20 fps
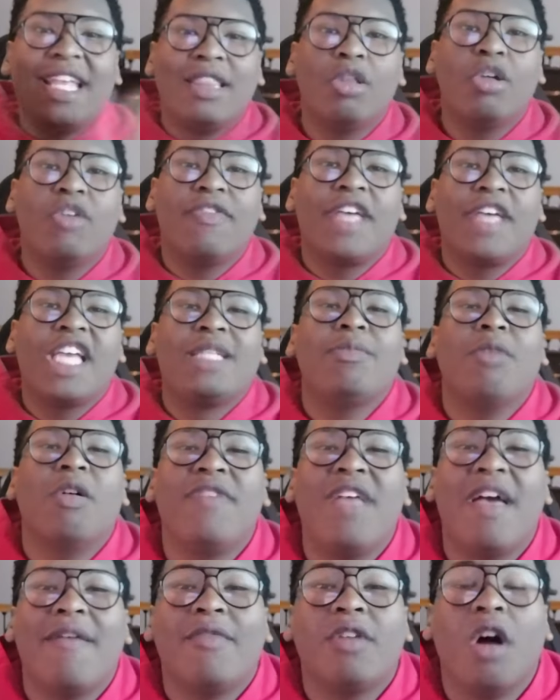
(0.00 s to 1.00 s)
notification bell if you
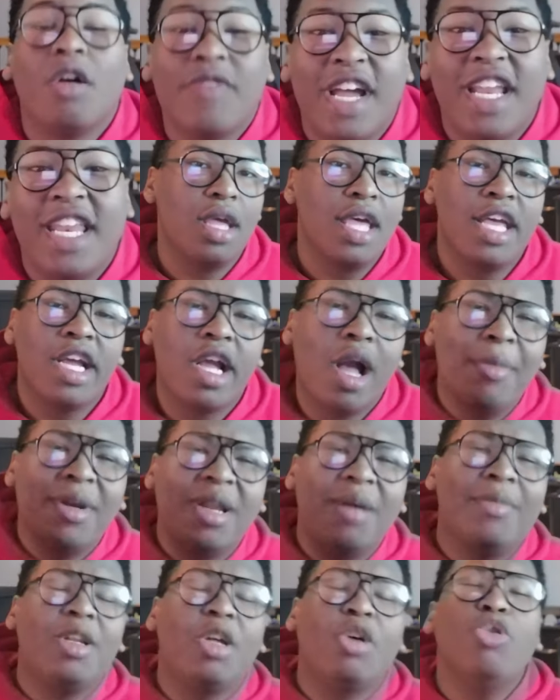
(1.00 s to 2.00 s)
haven't already. And comment down
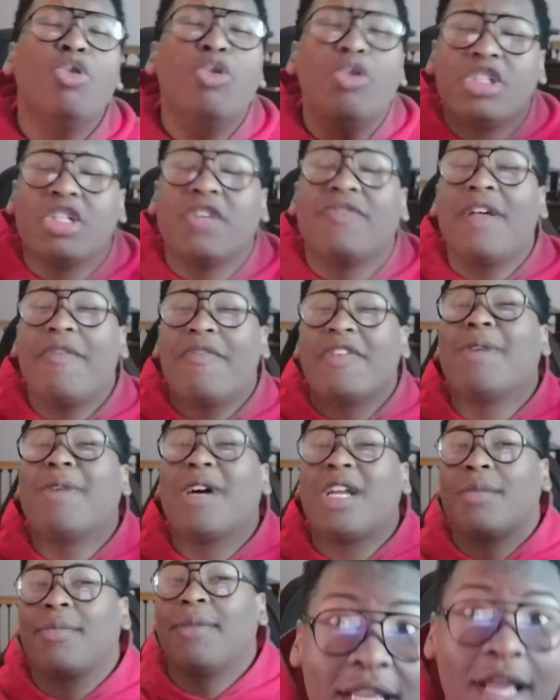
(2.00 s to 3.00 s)
below who is your favorite
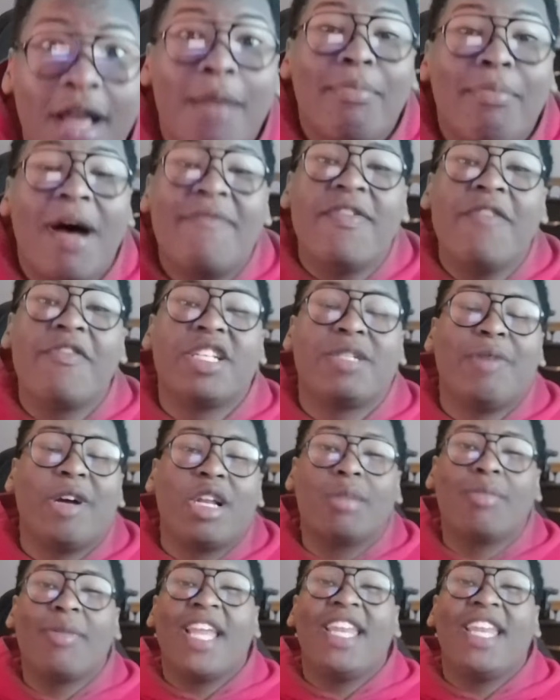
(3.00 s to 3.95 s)
Spider-Man. My favorite Spider-Man